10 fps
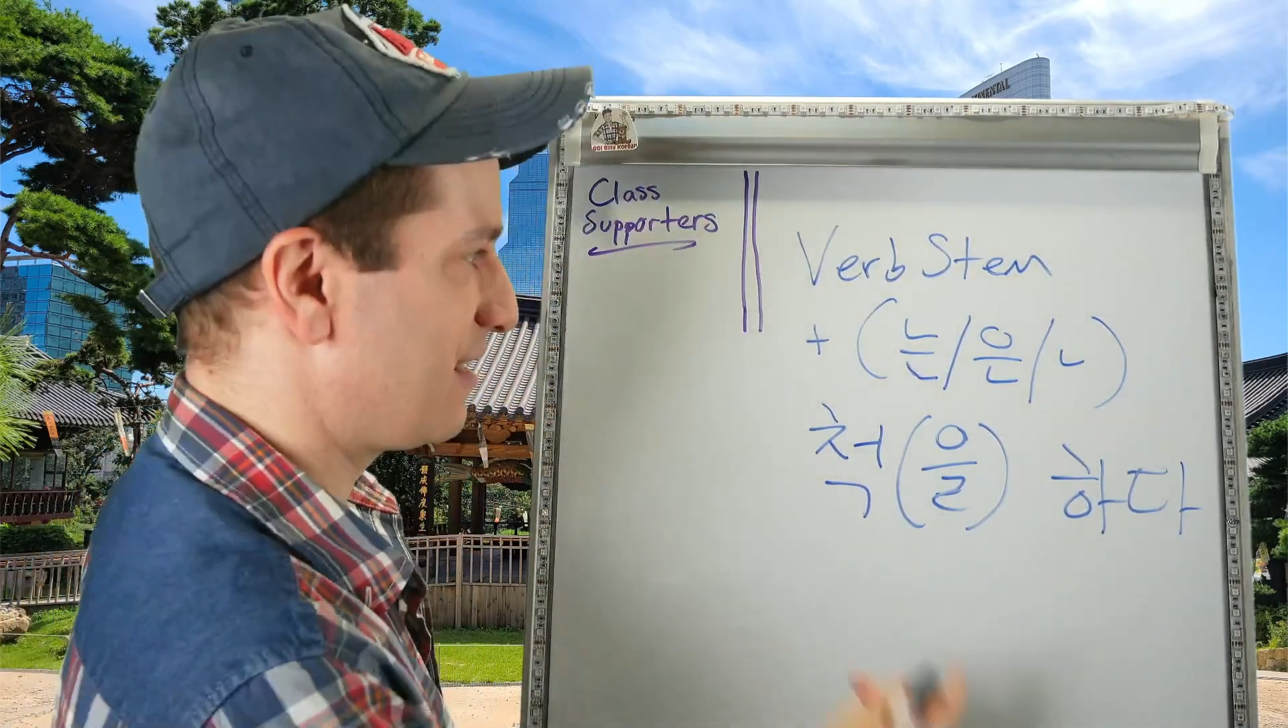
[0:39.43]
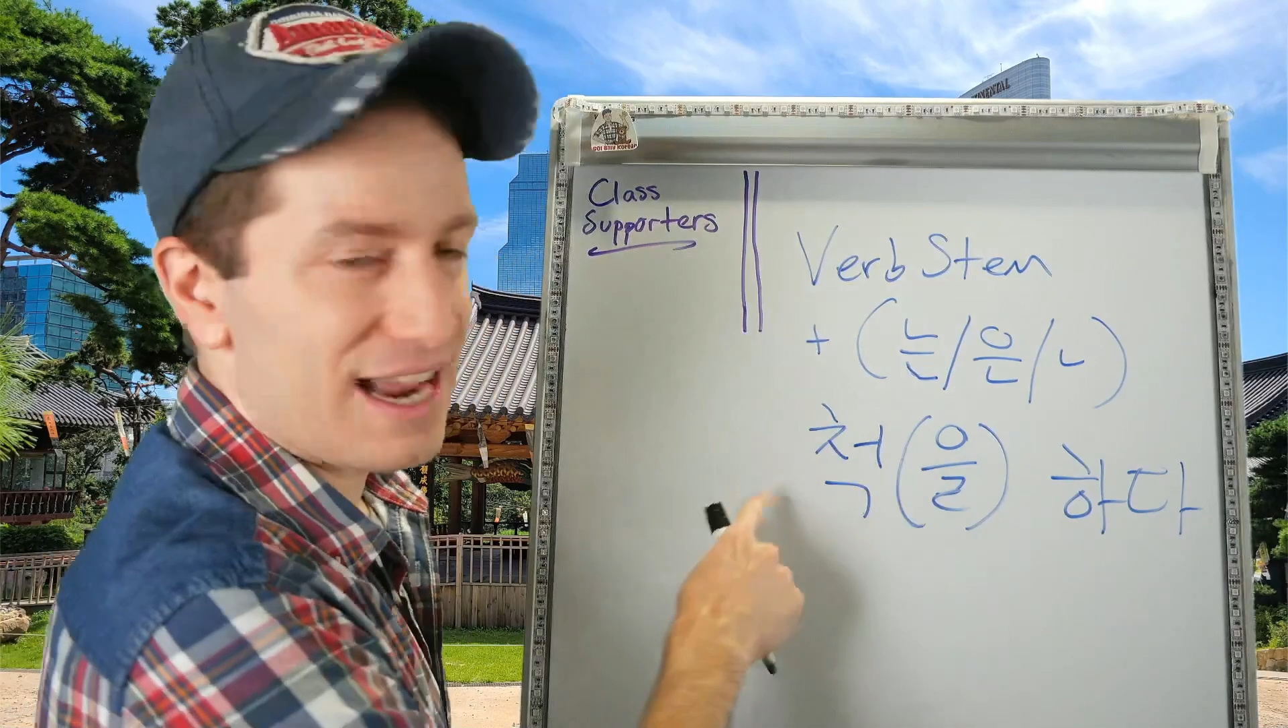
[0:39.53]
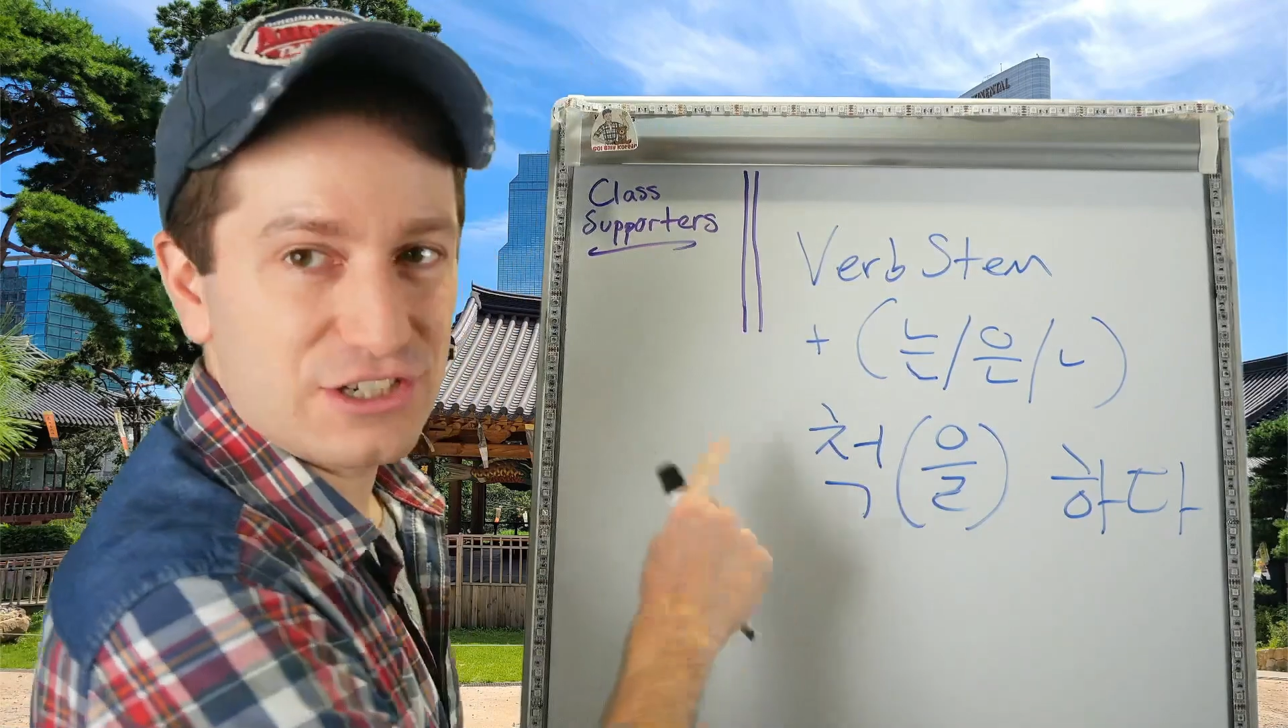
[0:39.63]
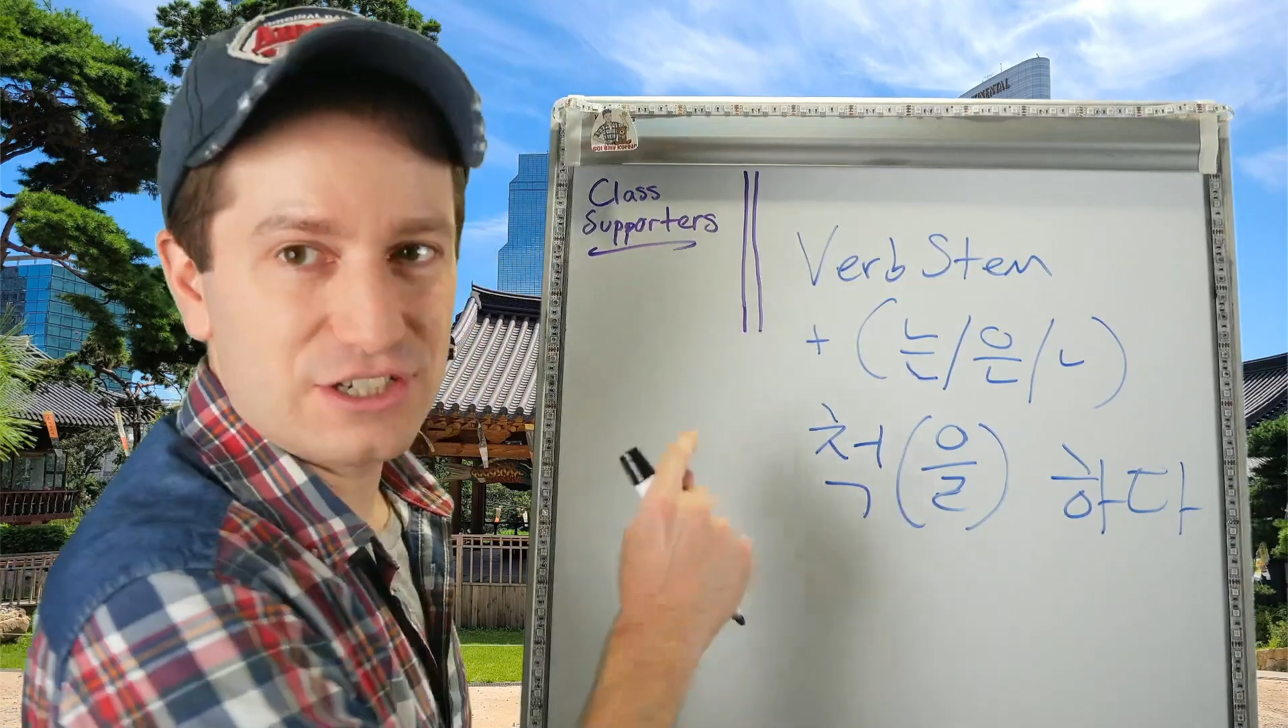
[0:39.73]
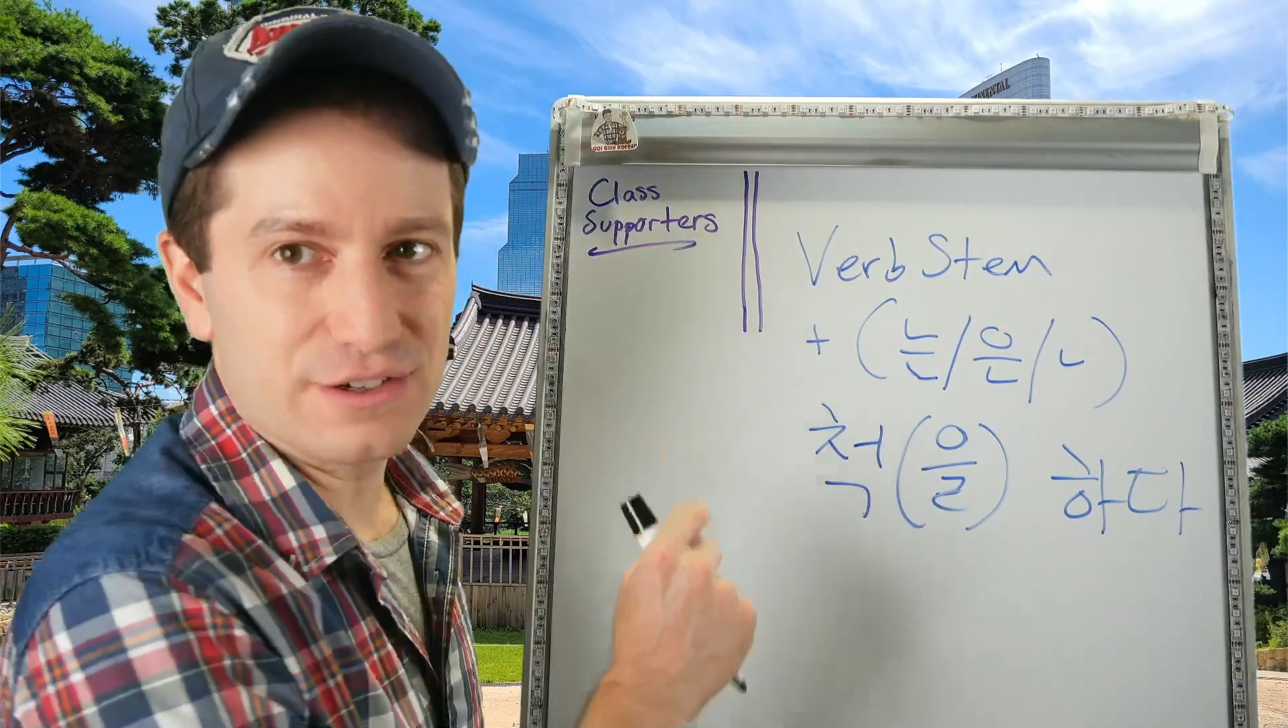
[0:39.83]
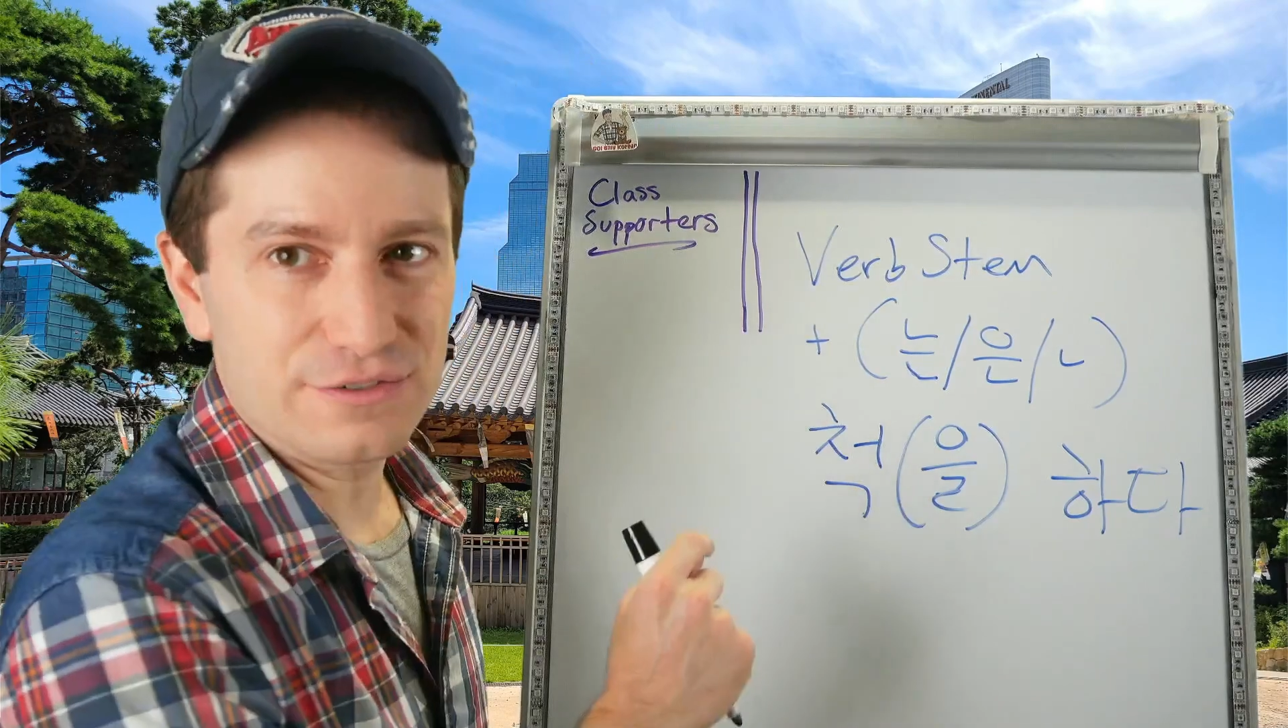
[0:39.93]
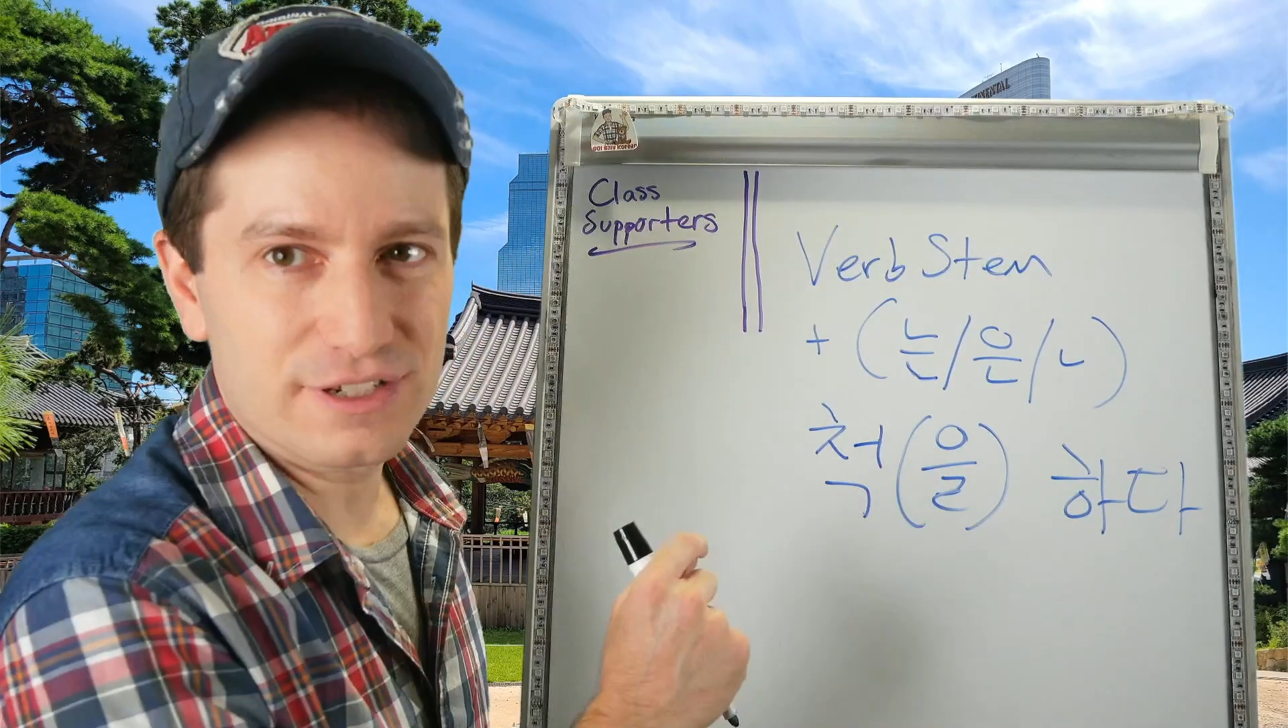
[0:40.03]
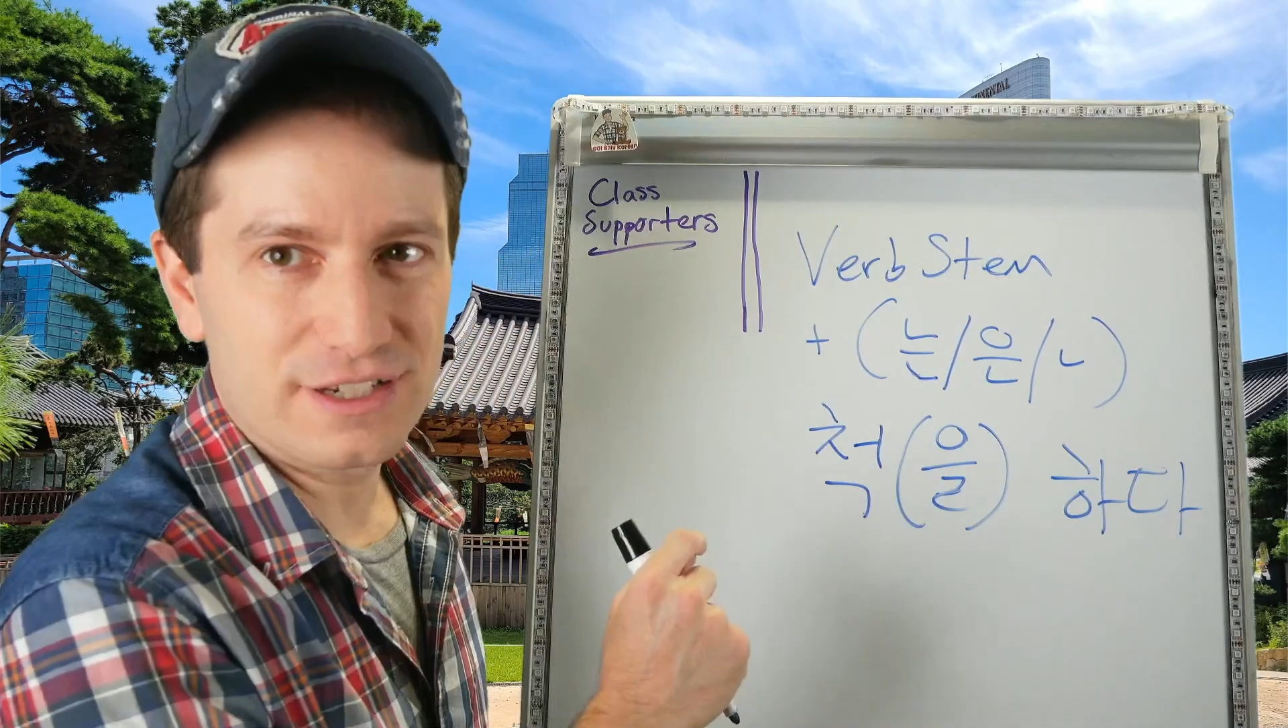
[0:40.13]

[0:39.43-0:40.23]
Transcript: Adjective.